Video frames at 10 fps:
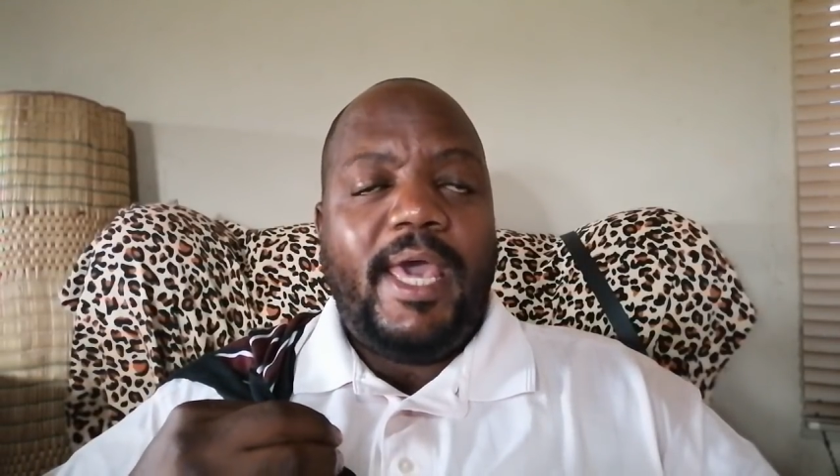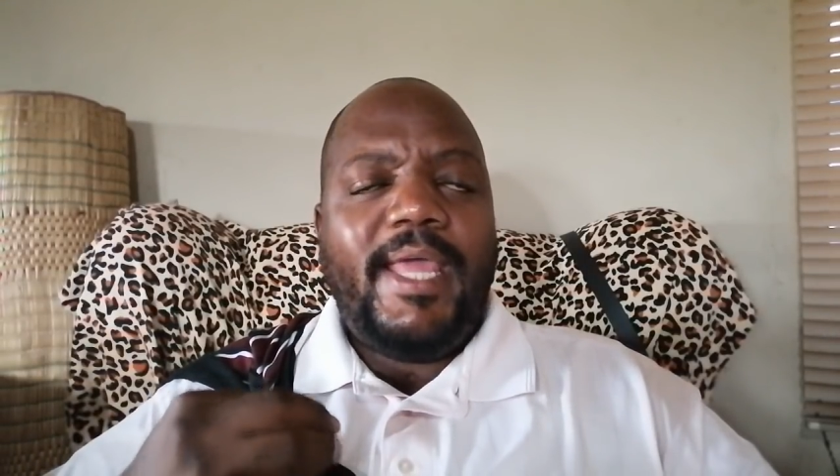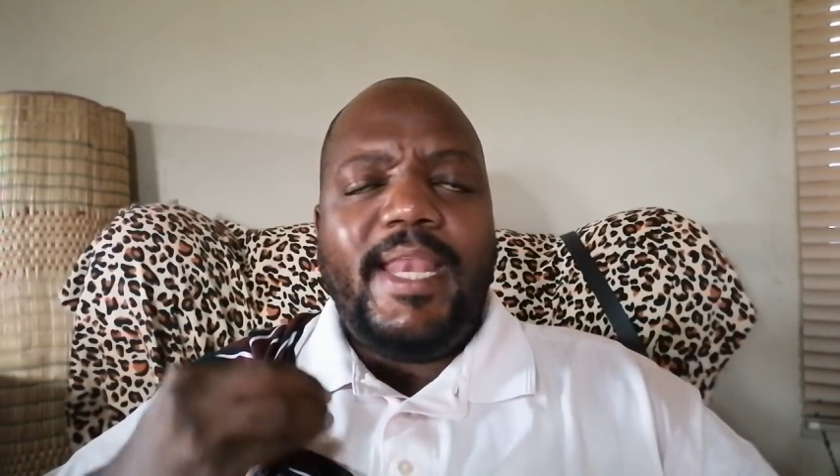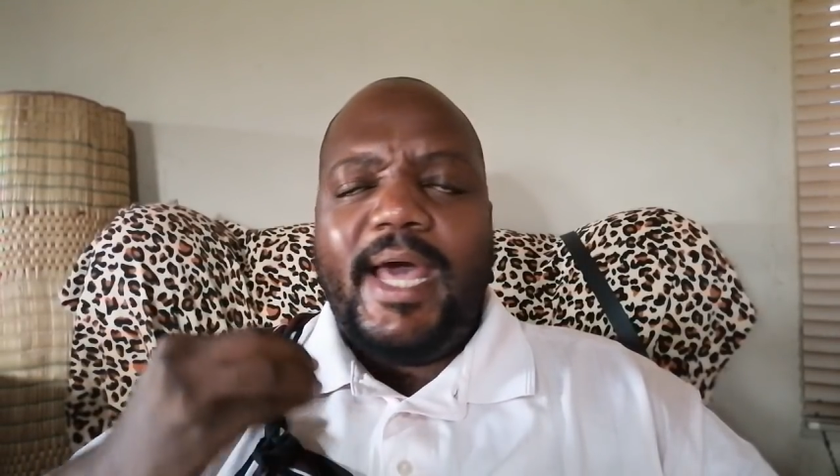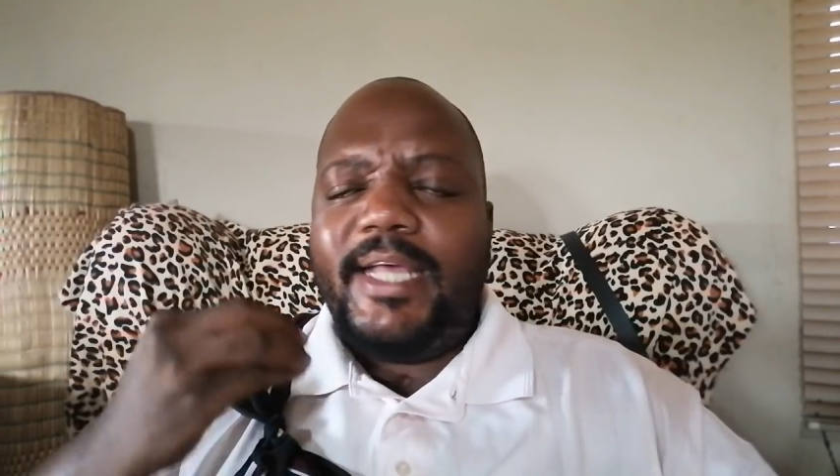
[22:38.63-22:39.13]

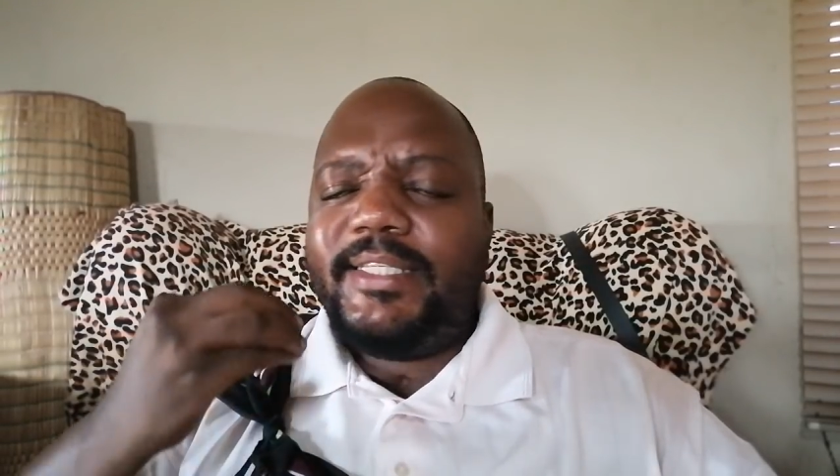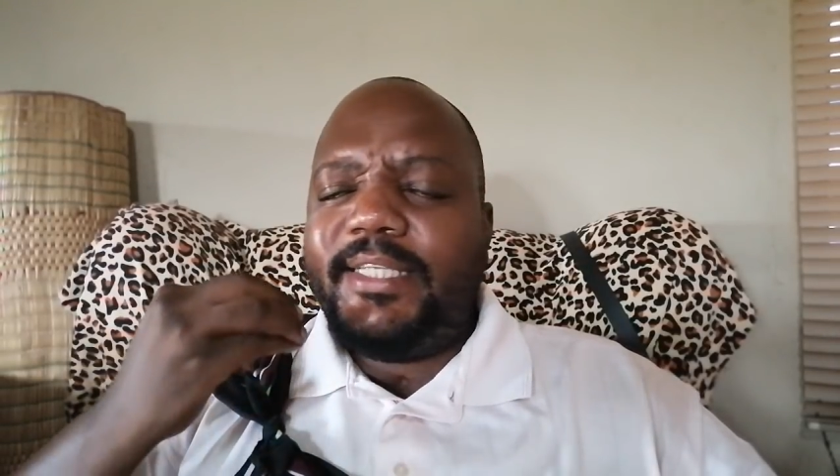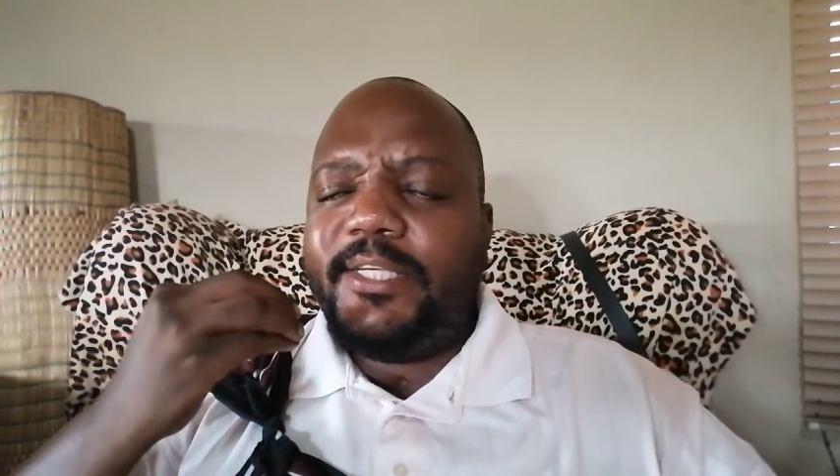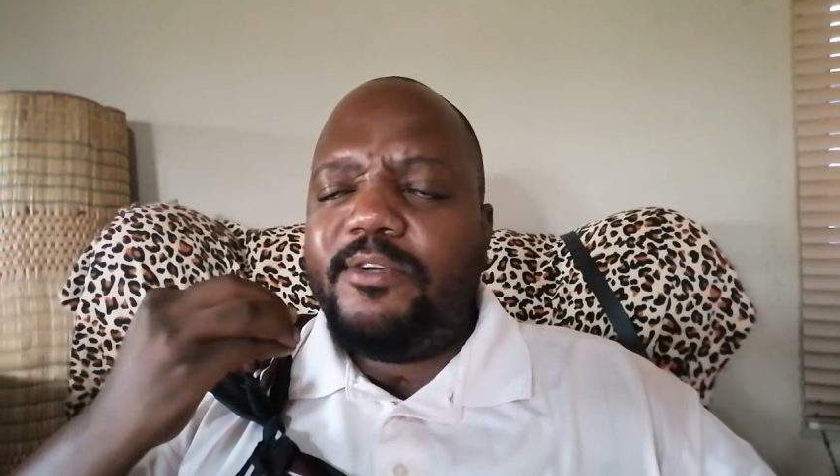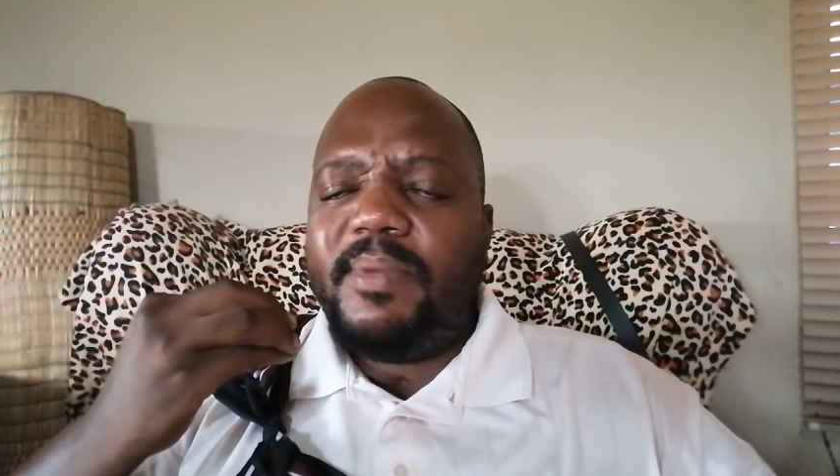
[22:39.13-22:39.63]
And I
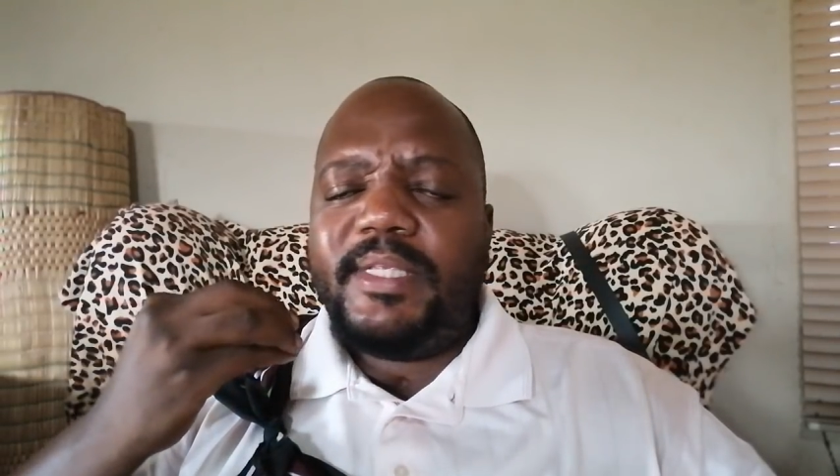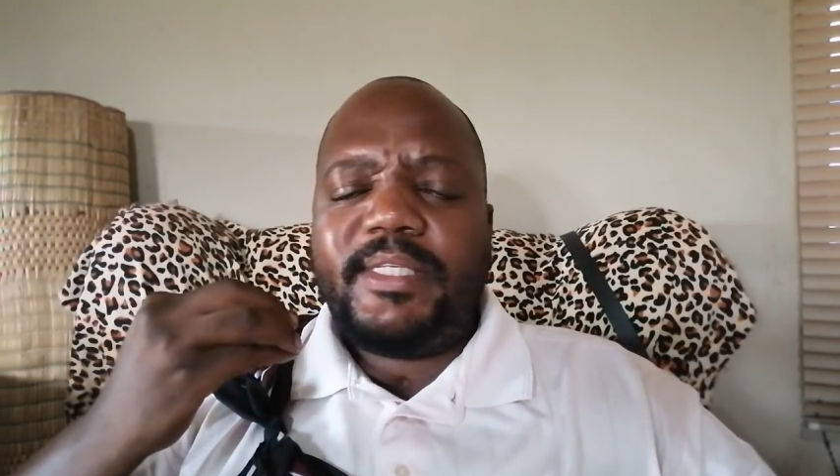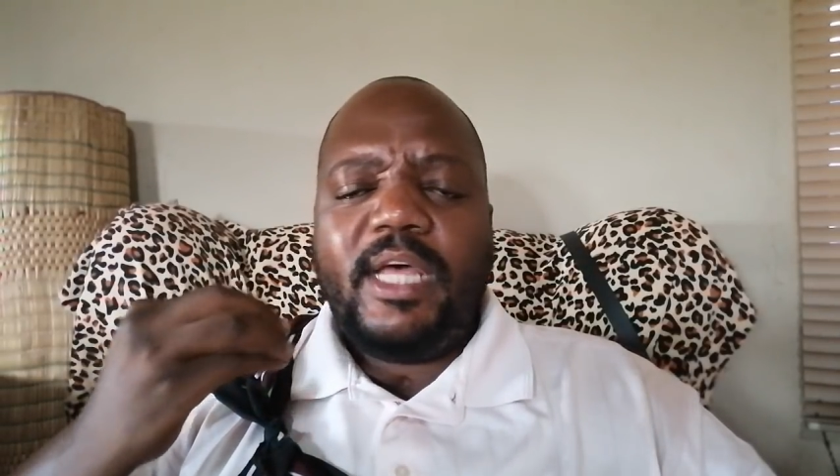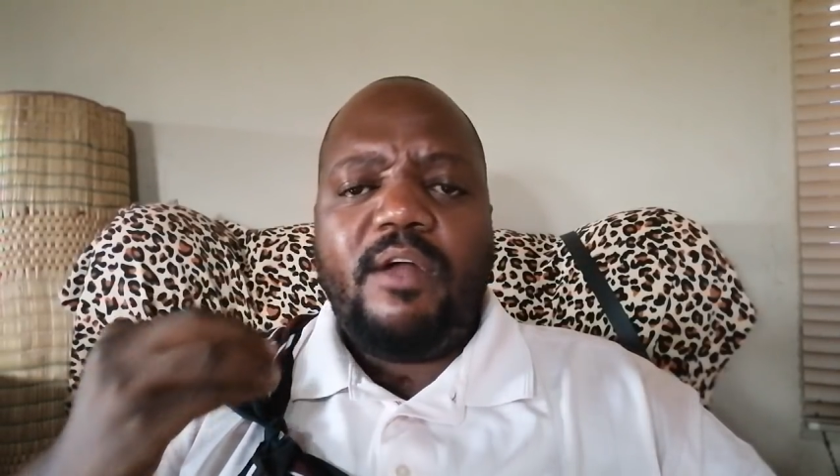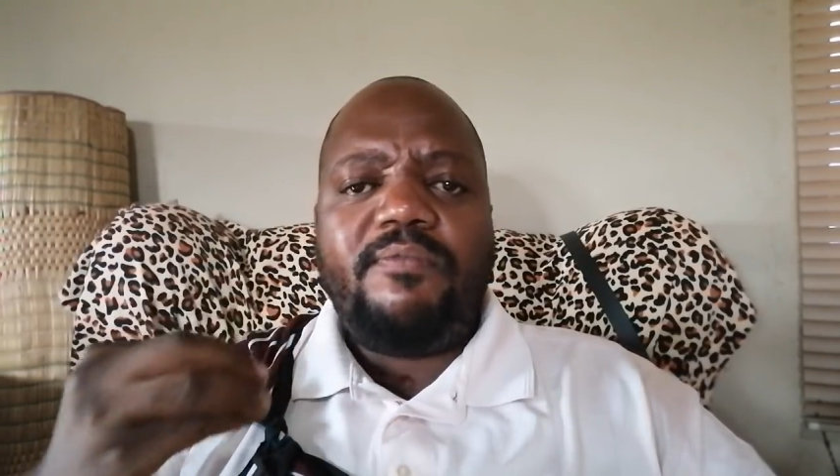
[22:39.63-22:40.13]
said to
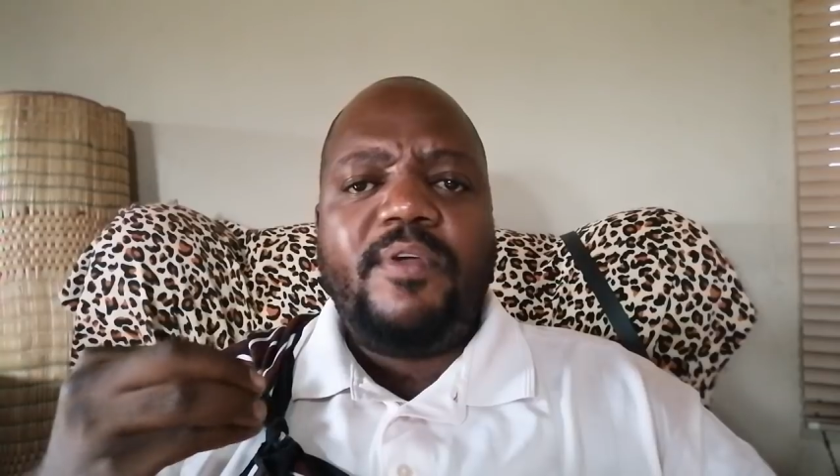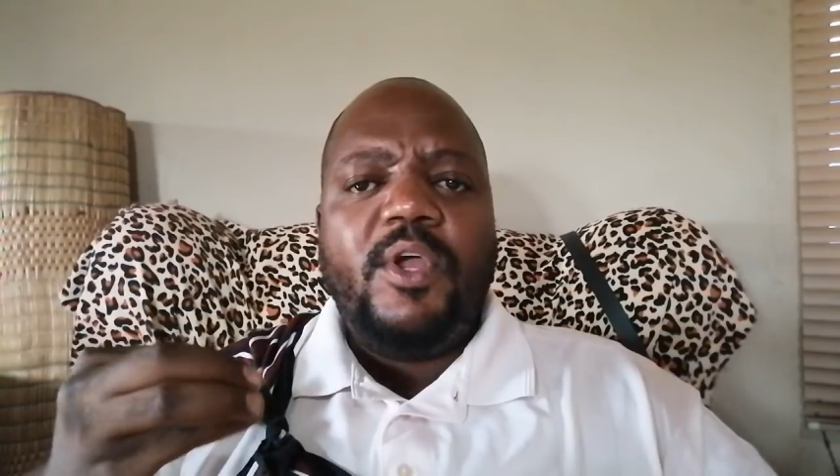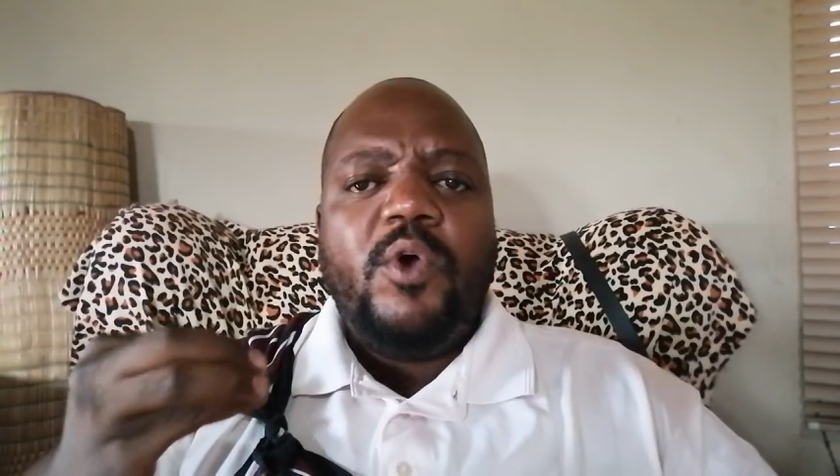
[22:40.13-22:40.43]
myself,